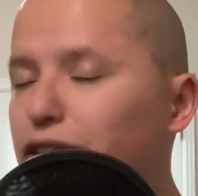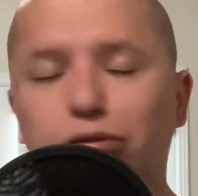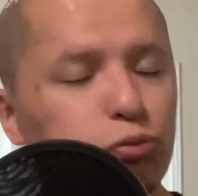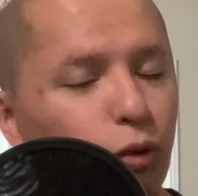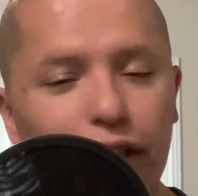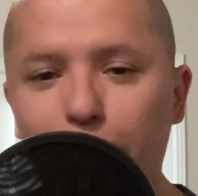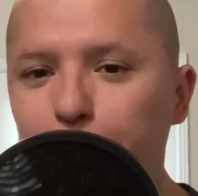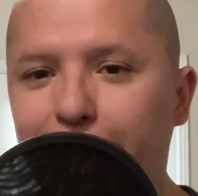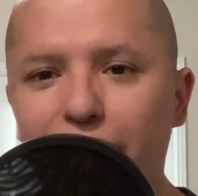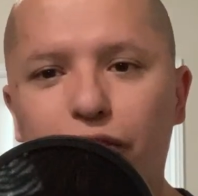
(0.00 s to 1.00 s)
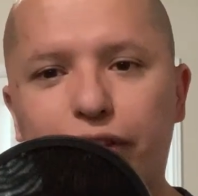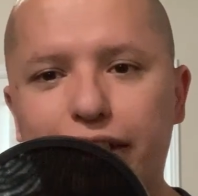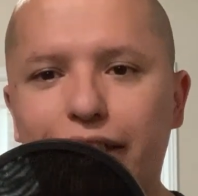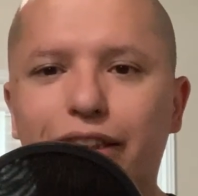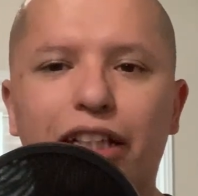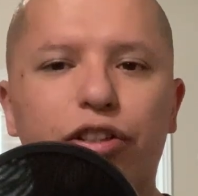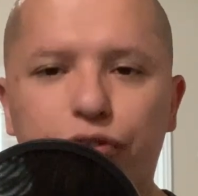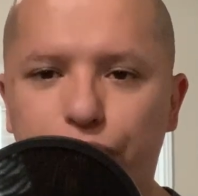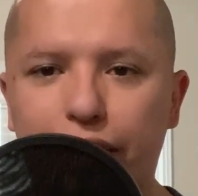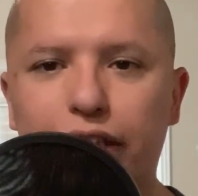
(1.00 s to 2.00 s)
whatever kind of disease that you're
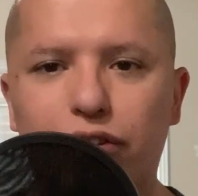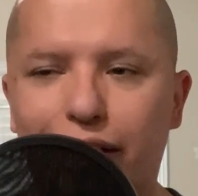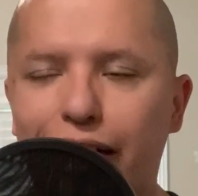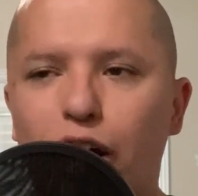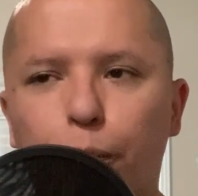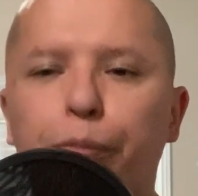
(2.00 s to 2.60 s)
facing right now.